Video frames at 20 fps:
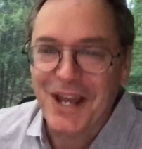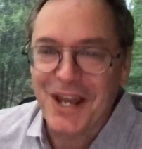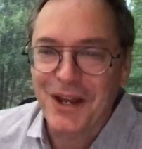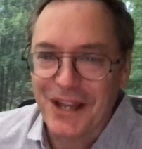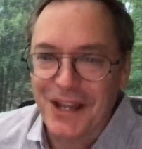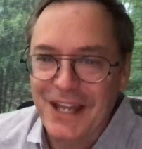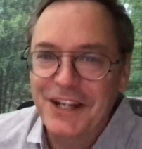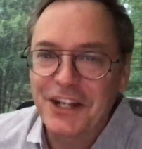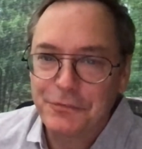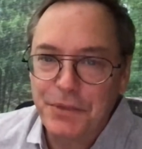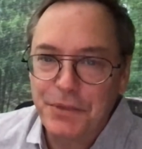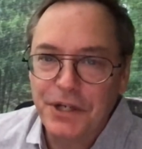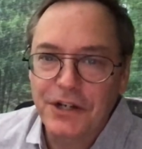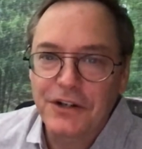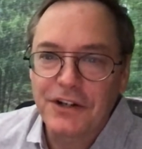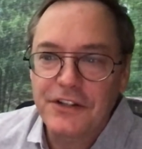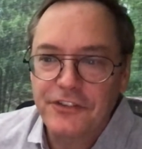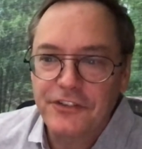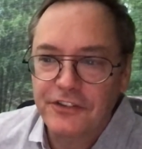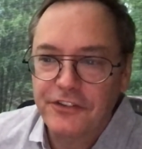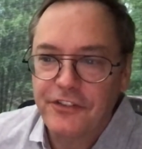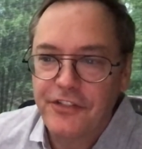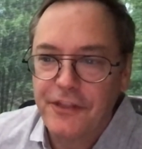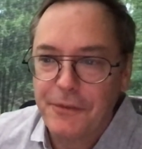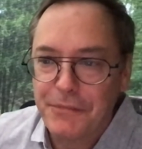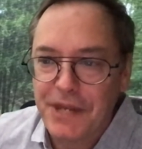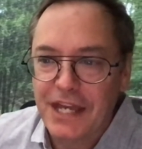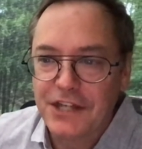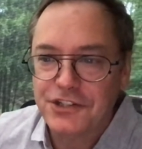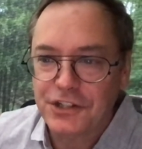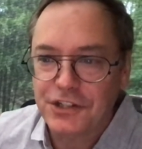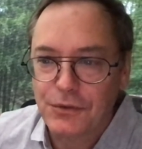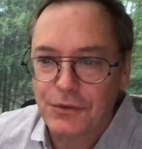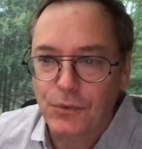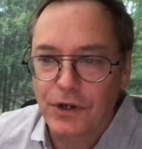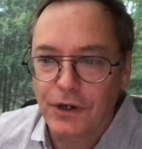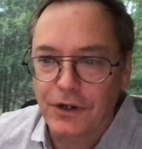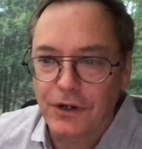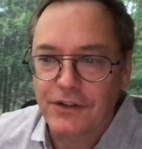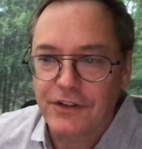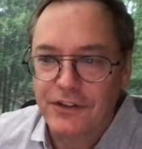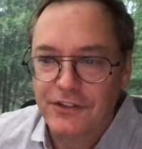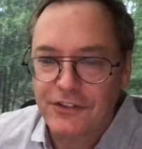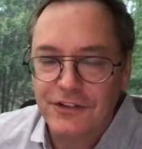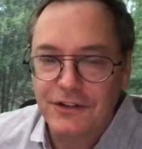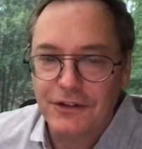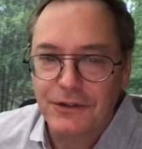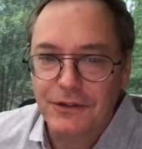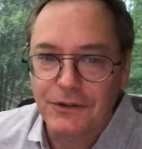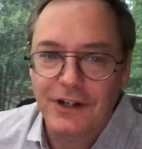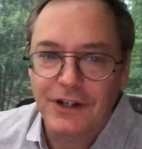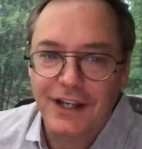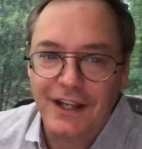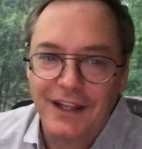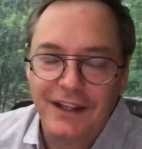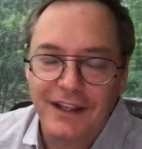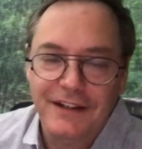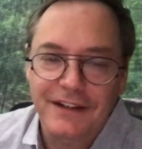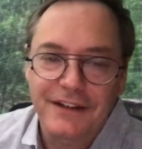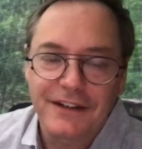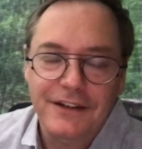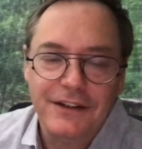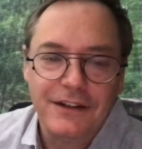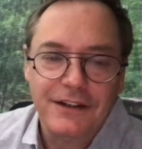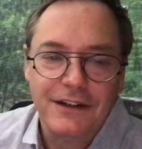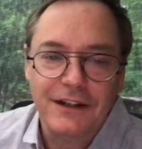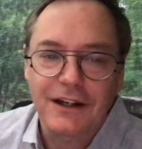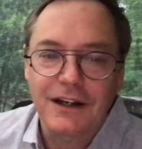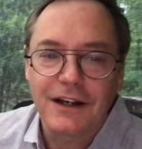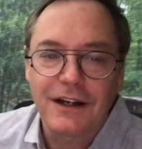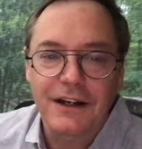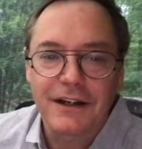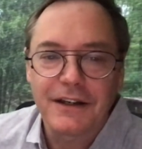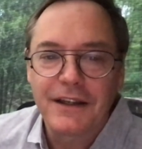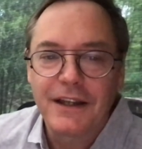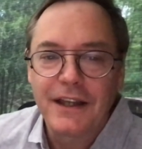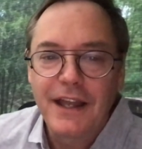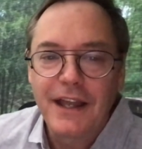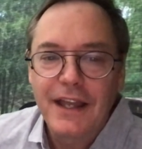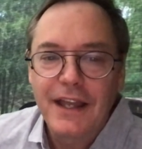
yeah, and experience is the magic word too, yeah. and uh,